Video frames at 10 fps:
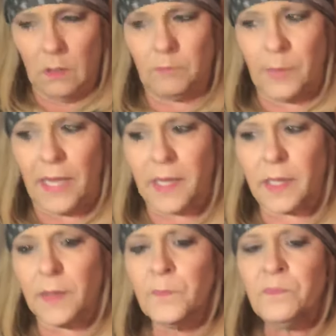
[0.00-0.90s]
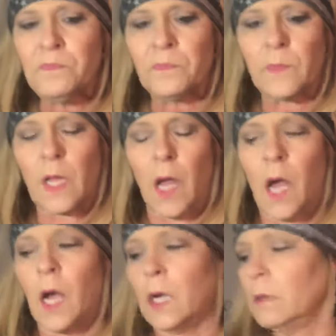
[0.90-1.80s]
big,
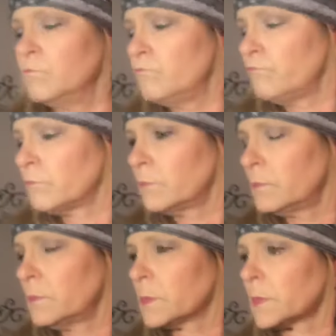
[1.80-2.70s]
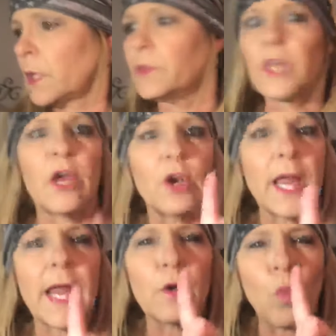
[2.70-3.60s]
they only
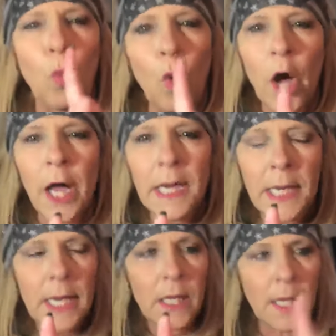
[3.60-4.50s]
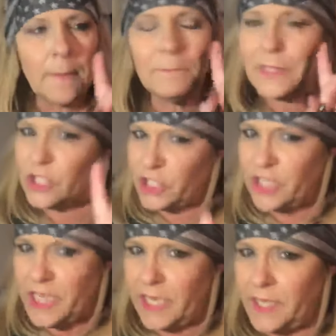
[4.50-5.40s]
had one
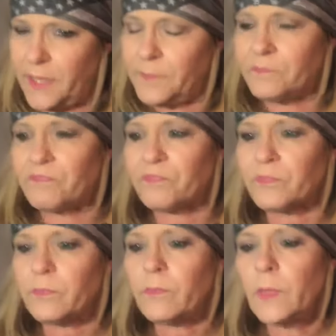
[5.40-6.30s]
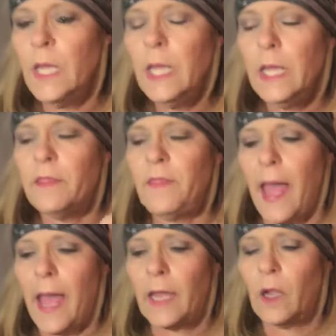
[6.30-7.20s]
machine
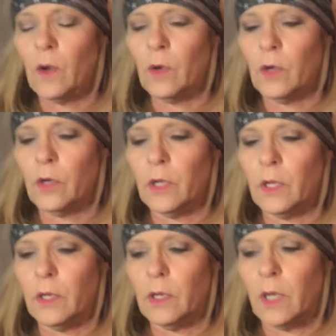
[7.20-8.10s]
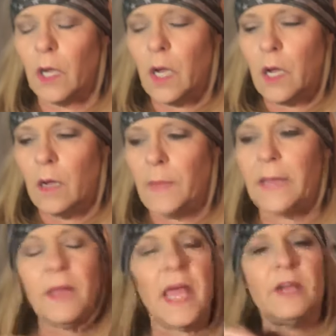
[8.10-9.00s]
that,
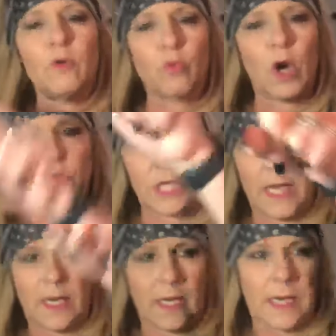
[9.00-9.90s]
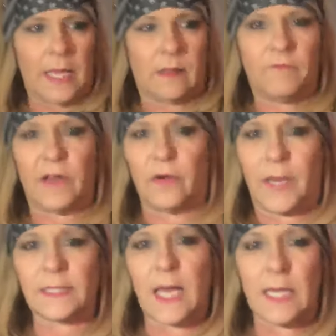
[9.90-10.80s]
and they had to rotate it at the
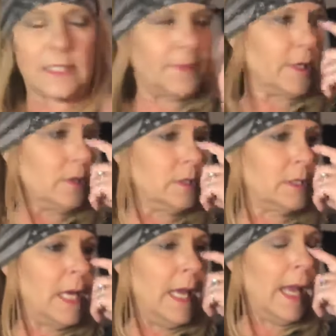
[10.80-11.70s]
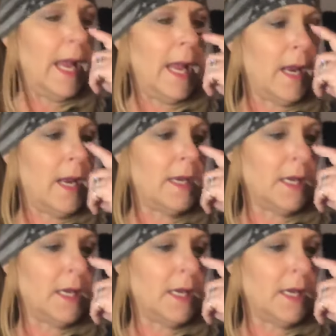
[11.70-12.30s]
various hospitals, and